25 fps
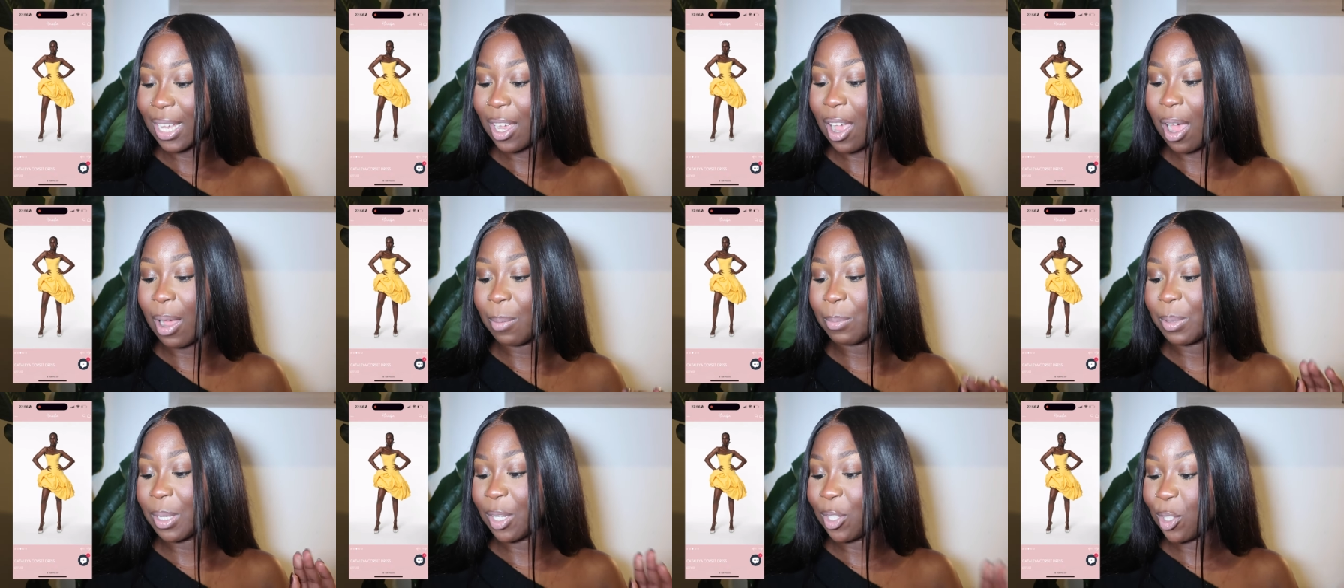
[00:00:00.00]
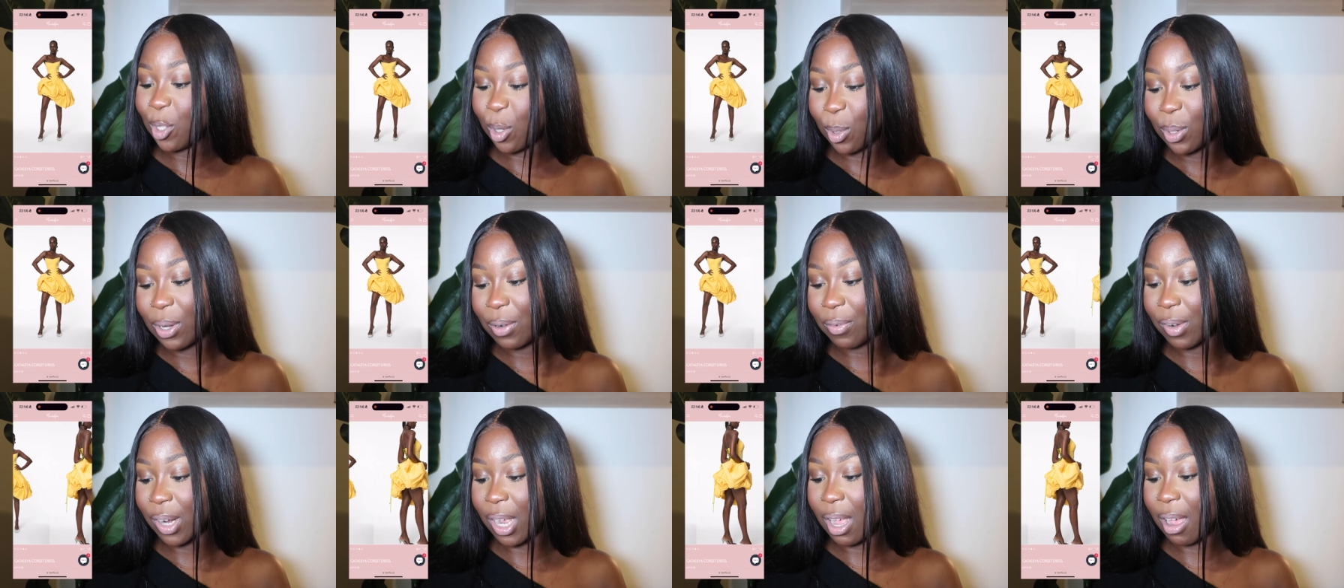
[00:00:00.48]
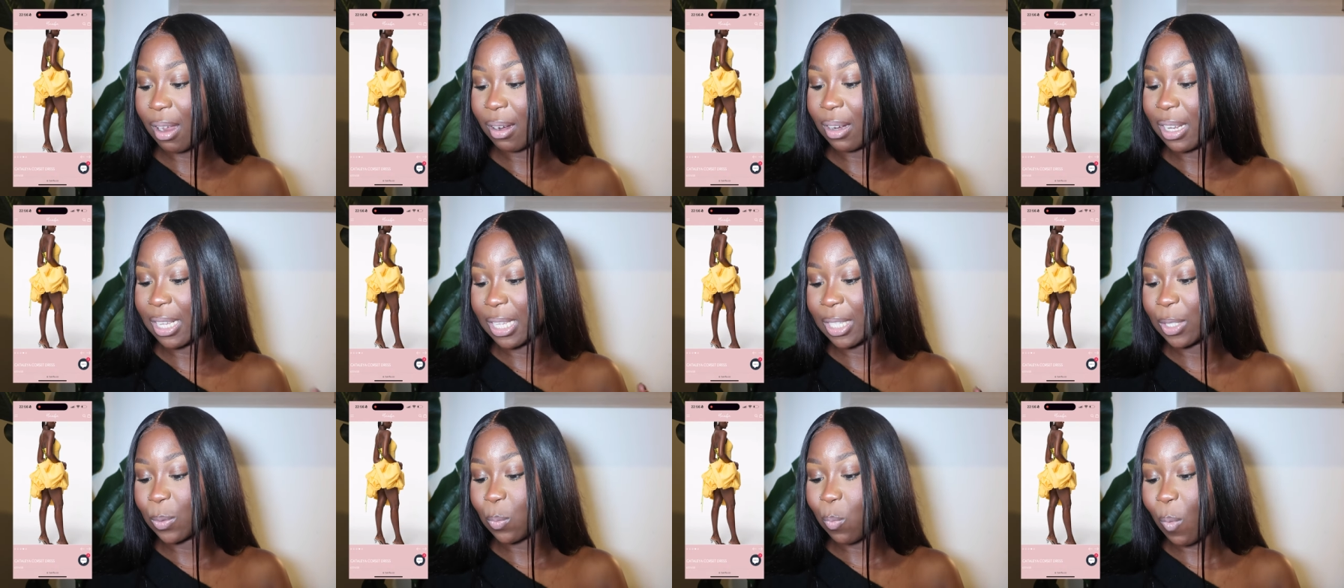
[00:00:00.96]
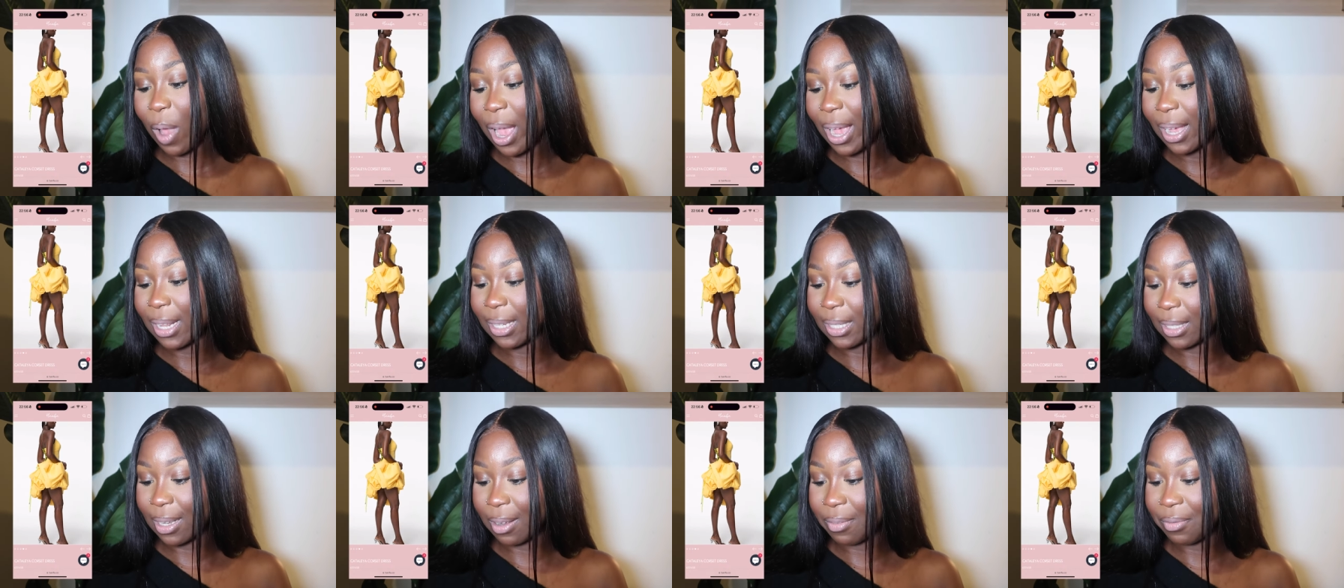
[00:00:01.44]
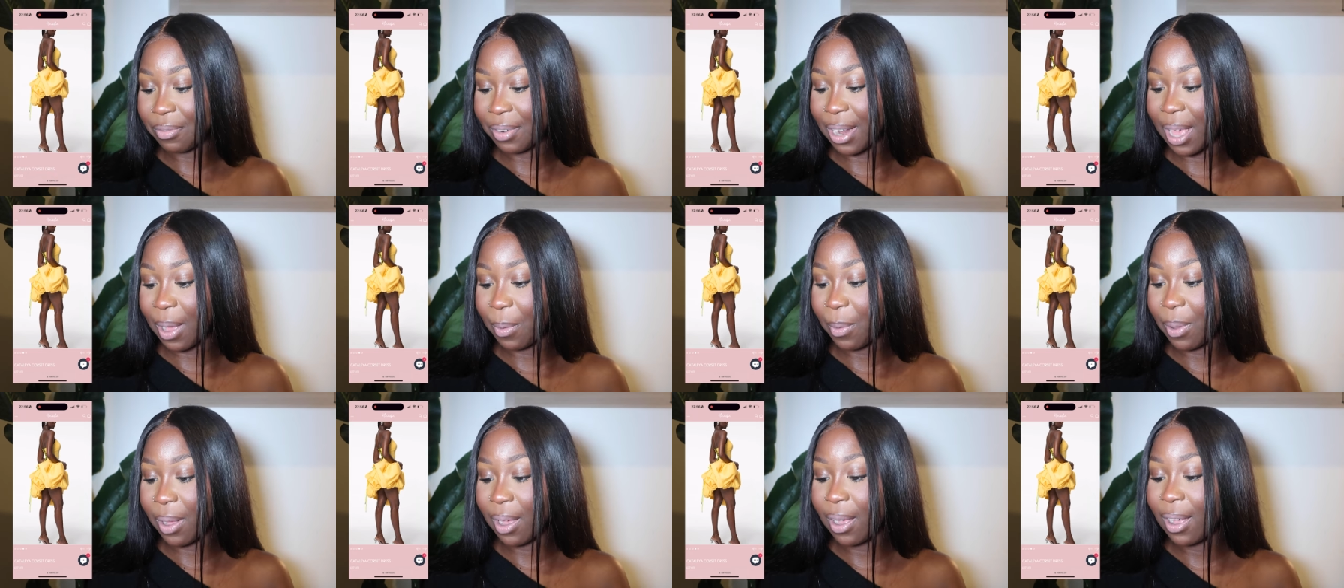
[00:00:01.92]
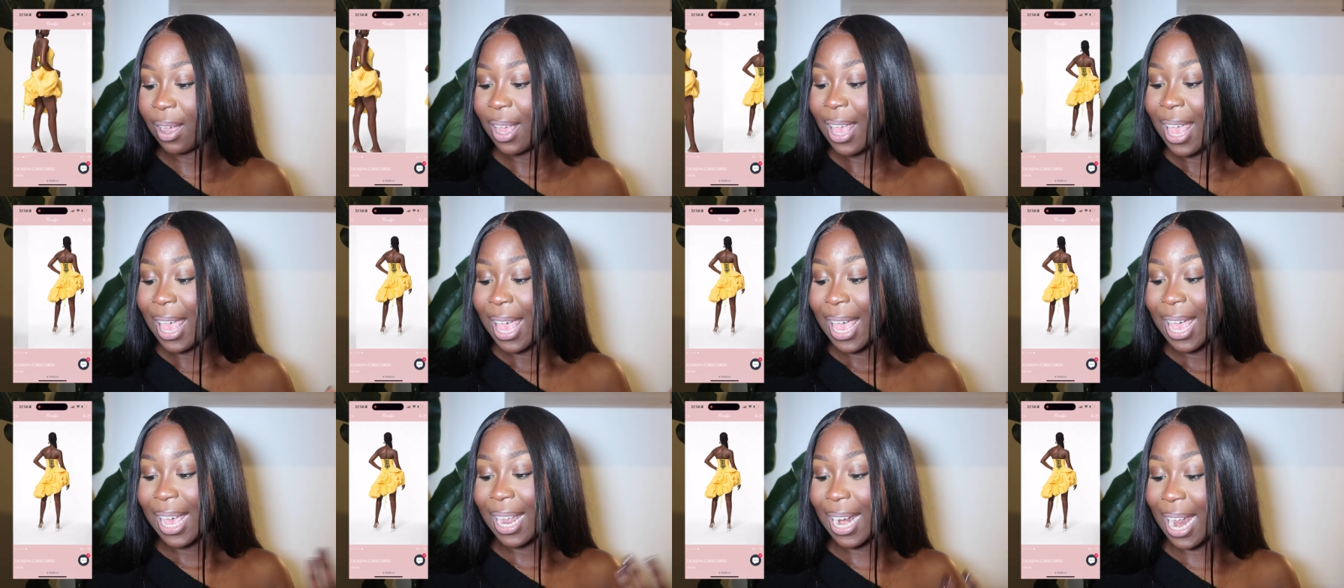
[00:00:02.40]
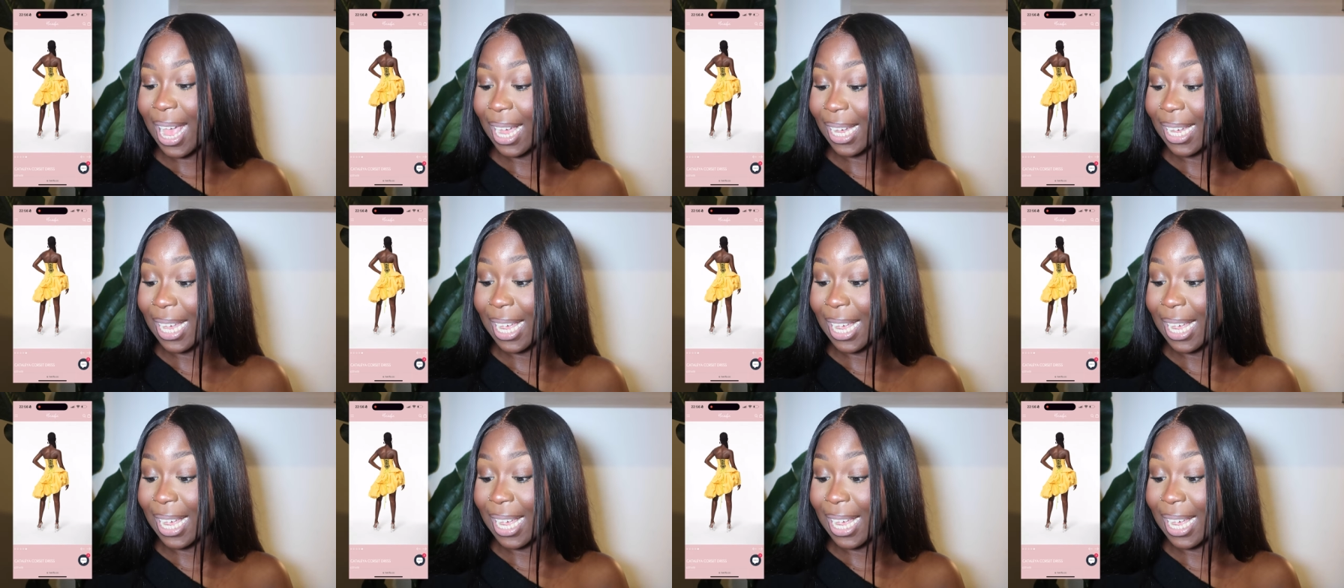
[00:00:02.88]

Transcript: It comes in 2 different colors, white and sunflower, and I